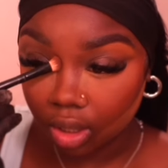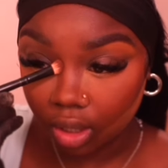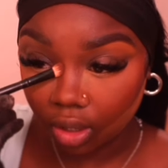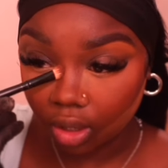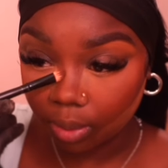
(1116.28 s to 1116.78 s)

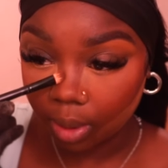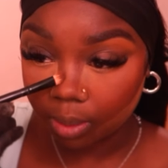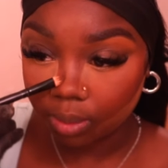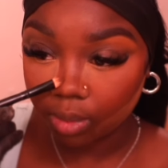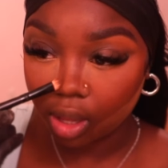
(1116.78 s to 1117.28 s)
No, babe,
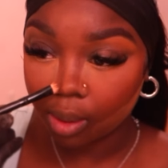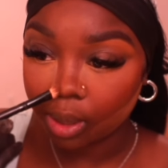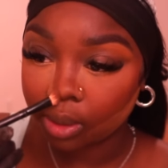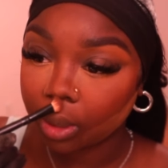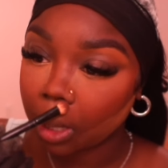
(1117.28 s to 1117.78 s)
calm
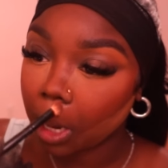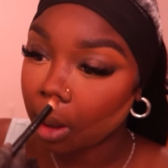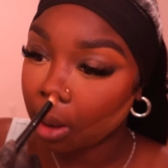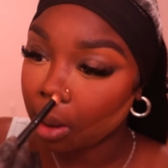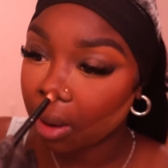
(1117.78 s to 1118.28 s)
down.
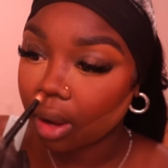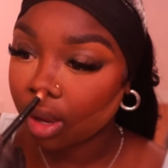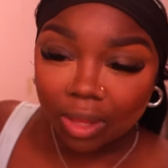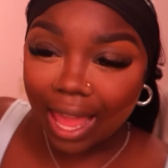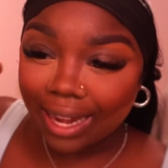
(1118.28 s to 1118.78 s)

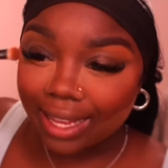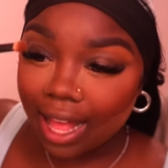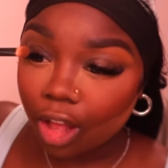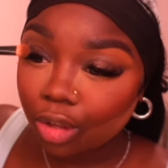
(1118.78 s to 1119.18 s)
Anyhow,